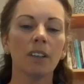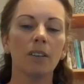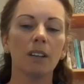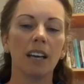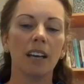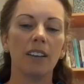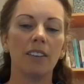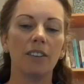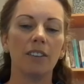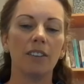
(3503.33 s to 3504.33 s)

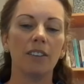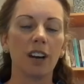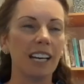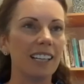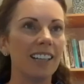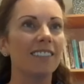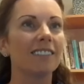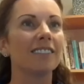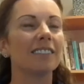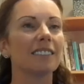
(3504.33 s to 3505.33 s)
the
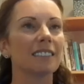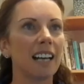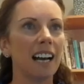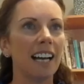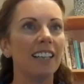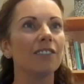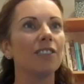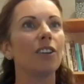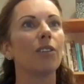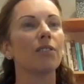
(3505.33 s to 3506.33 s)
training side,
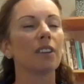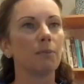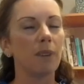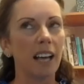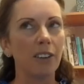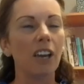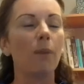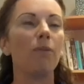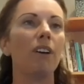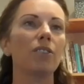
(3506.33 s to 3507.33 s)
you know, of the
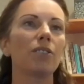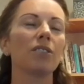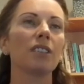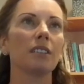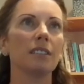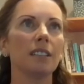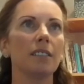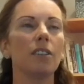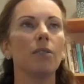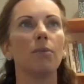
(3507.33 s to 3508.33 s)
healthcare professionals in the
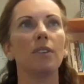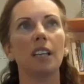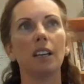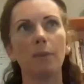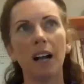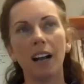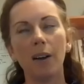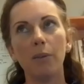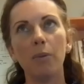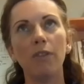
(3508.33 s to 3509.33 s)
system, thinking about how
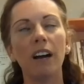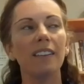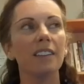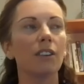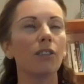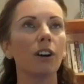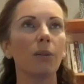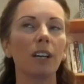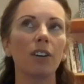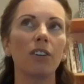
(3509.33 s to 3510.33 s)
we provide this
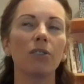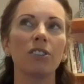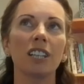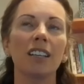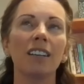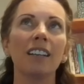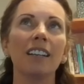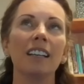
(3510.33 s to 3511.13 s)
ongoing coaching.